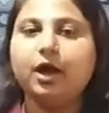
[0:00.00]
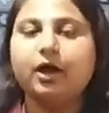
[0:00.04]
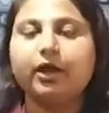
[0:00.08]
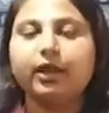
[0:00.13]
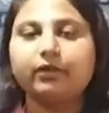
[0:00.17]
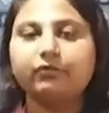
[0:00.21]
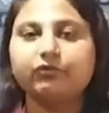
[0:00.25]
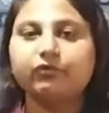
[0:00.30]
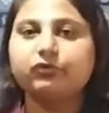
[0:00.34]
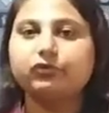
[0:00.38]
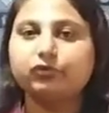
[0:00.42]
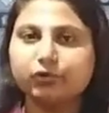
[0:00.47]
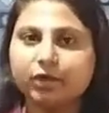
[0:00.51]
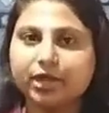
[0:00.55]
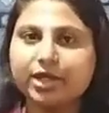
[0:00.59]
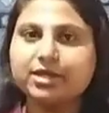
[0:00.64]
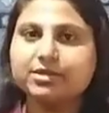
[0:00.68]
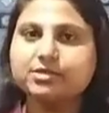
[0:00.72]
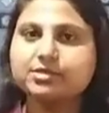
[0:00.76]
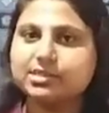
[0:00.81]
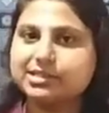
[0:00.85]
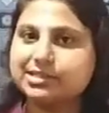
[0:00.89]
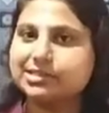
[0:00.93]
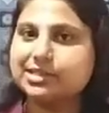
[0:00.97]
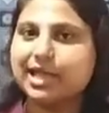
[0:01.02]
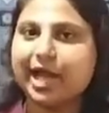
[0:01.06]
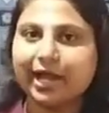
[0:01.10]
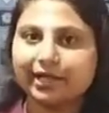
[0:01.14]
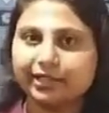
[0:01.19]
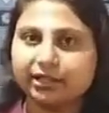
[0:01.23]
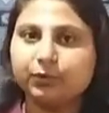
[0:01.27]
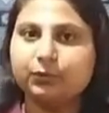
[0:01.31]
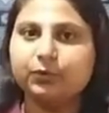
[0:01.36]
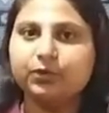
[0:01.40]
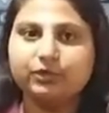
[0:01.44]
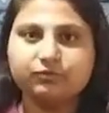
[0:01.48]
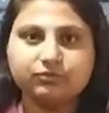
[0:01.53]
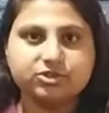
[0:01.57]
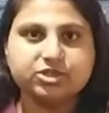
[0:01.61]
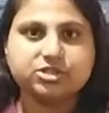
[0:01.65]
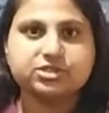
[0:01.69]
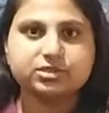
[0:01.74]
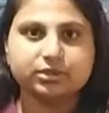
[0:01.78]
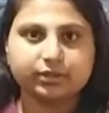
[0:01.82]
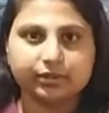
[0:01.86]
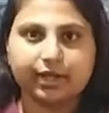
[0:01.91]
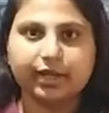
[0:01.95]
Okay, so today is this activity which
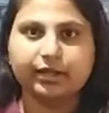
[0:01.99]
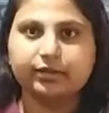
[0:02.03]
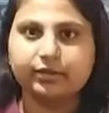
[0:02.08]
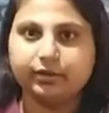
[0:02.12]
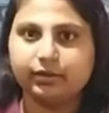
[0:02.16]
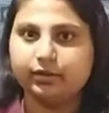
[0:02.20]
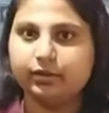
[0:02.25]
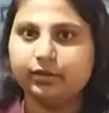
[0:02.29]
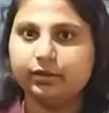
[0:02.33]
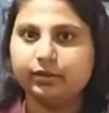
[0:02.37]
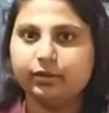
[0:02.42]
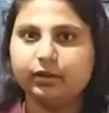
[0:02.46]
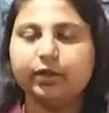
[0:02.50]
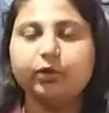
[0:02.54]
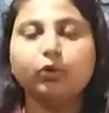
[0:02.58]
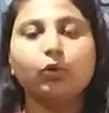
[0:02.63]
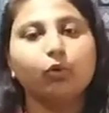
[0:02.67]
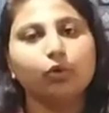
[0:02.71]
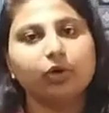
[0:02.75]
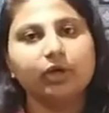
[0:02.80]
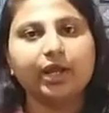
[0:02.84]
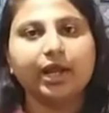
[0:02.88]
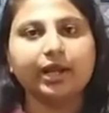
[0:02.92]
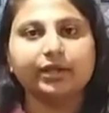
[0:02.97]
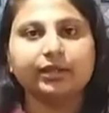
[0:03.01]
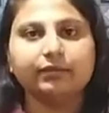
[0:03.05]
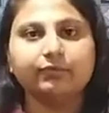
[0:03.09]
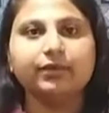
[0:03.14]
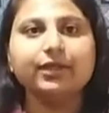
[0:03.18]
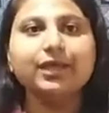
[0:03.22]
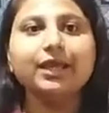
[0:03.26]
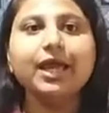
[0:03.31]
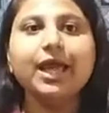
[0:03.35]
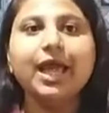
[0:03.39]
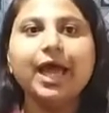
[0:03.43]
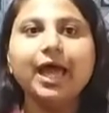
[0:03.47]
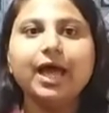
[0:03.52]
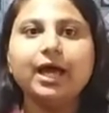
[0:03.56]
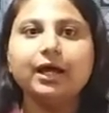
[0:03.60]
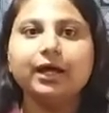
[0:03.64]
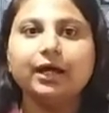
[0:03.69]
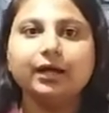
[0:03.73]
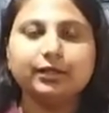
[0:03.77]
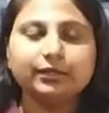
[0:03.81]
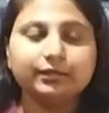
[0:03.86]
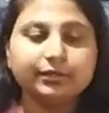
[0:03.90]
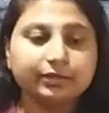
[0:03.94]
is conducting uh, an oral activity.
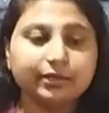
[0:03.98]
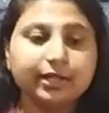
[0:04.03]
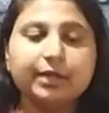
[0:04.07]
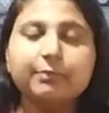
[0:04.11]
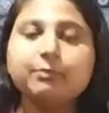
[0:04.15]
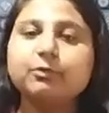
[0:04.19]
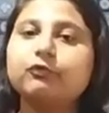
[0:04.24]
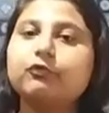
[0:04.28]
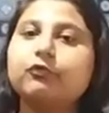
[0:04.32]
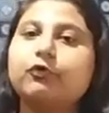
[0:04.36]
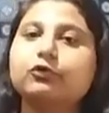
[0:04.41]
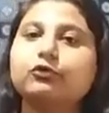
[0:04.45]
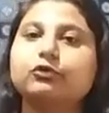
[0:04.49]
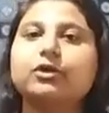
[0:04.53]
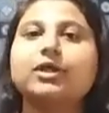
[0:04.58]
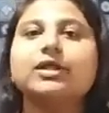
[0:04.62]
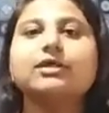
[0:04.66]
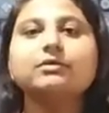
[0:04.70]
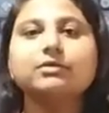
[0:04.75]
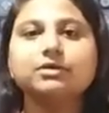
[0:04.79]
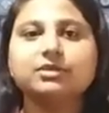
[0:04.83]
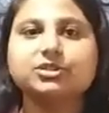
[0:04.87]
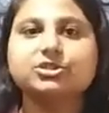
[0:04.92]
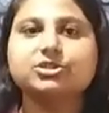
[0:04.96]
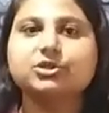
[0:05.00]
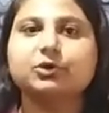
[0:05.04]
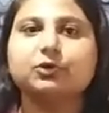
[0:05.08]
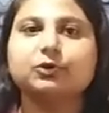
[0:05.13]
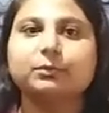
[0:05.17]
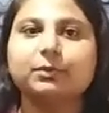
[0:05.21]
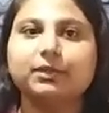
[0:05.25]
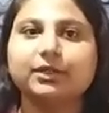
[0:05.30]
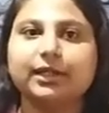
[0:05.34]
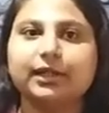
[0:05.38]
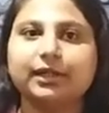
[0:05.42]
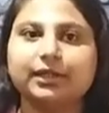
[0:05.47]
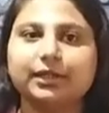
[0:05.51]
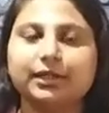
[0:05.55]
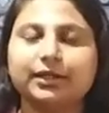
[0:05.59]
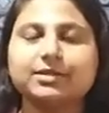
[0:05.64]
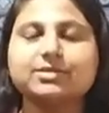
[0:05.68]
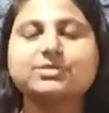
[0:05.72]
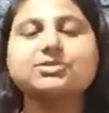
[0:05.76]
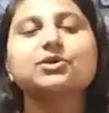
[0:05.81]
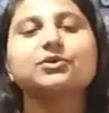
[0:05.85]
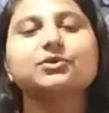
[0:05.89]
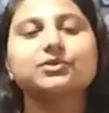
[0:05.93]
Uh, the day before today, teacher would be telling
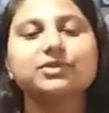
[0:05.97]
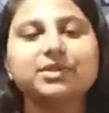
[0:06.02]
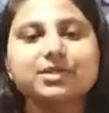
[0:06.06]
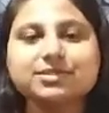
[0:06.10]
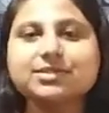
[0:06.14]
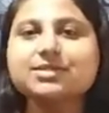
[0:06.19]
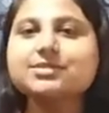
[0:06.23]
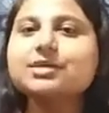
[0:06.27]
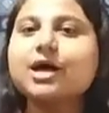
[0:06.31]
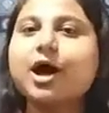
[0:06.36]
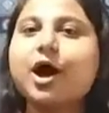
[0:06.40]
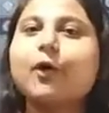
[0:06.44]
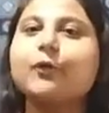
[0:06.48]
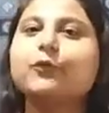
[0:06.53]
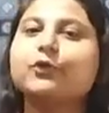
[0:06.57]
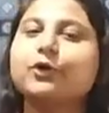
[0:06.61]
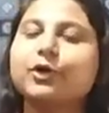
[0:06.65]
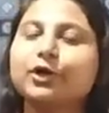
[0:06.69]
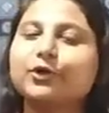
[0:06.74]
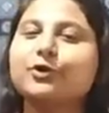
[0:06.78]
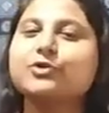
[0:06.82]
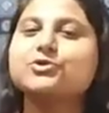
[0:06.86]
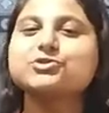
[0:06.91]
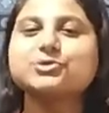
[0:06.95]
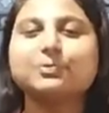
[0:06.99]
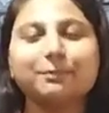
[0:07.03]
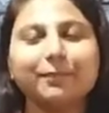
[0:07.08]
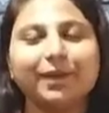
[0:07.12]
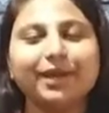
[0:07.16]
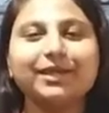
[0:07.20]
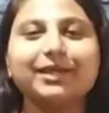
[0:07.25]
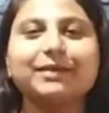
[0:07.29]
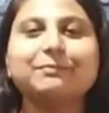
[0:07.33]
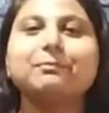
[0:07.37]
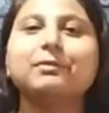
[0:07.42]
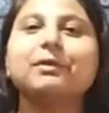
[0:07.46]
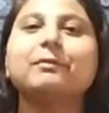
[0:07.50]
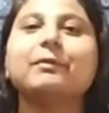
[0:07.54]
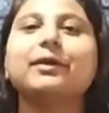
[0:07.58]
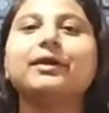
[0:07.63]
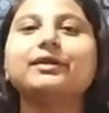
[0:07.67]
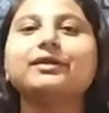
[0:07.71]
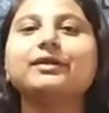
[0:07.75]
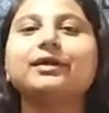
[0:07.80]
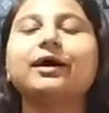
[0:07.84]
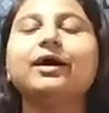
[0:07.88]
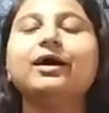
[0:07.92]
it. So this is how you can also make,
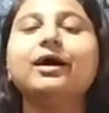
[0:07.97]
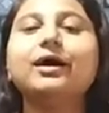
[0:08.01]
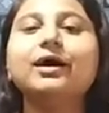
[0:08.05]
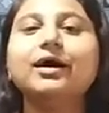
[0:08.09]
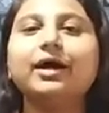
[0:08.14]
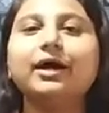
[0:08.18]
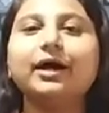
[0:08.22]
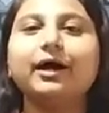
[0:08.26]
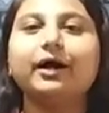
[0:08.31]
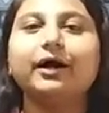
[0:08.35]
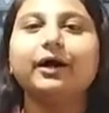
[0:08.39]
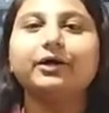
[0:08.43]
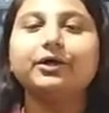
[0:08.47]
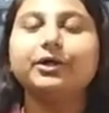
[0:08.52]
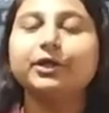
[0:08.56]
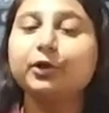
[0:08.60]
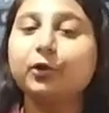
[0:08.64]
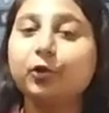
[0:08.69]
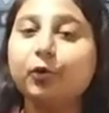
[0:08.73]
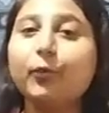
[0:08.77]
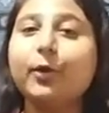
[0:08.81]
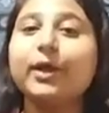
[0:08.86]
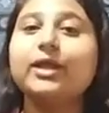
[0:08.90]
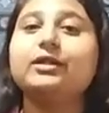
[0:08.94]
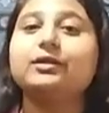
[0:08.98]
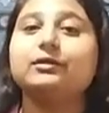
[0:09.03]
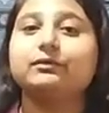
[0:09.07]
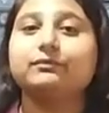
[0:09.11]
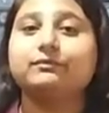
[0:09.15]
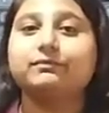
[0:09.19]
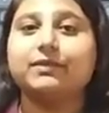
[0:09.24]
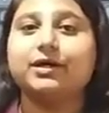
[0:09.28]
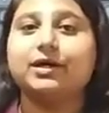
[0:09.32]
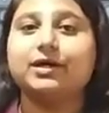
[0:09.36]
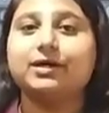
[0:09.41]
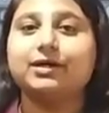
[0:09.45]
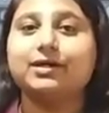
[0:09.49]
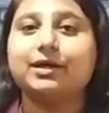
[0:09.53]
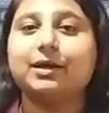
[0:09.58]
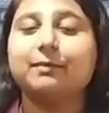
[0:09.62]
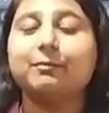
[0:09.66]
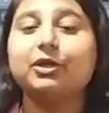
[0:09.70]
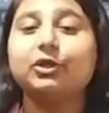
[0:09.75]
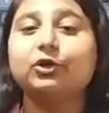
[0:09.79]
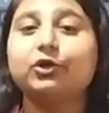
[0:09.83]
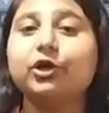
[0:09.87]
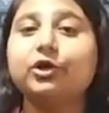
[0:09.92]
implement, uh, innovate. Uh,
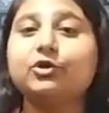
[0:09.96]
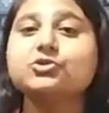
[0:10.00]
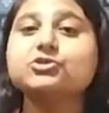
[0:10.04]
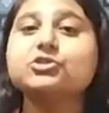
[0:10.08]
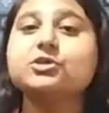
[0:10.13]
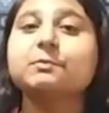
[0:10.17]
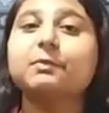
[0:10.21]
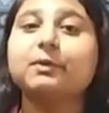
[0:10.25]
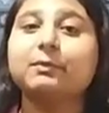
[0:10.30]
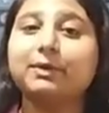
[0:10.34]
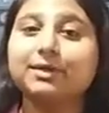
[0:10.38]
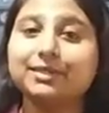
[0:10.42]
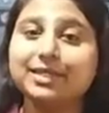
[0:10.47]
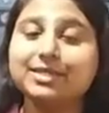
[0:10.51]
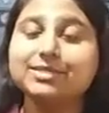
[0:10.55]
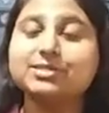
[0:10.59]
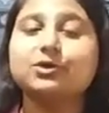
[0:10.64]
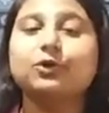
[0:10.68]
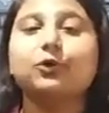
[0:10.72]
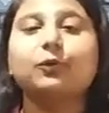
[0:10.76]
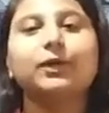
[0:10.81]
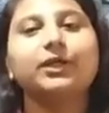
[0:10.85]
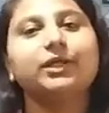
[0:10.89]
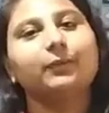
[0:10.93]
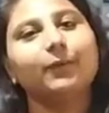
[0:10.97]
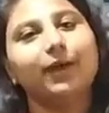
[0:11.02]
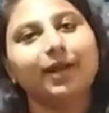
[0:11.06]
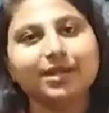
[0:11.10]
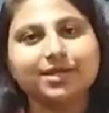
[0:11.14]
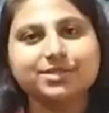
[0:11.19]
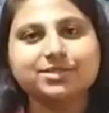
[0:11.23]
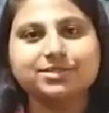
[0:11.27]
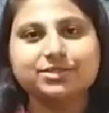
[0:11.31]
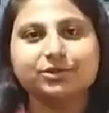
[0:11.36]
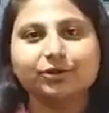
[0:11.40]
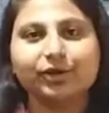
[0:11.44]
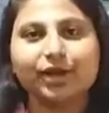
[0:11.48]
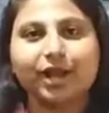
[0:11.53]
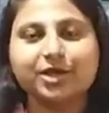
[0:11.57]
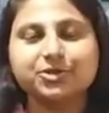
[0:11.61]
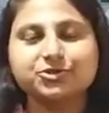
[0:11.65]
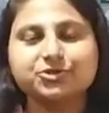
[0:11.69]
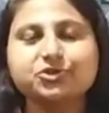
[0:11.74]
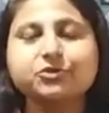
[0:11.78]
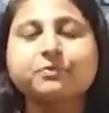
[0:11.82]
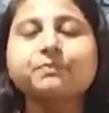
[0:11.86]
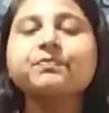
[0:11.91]
I mean, you can also implement these innovative ideas in your
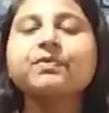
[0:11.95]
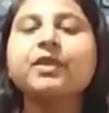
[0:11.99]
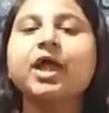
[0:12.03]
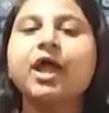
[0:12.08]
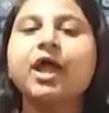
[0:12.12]
classroom.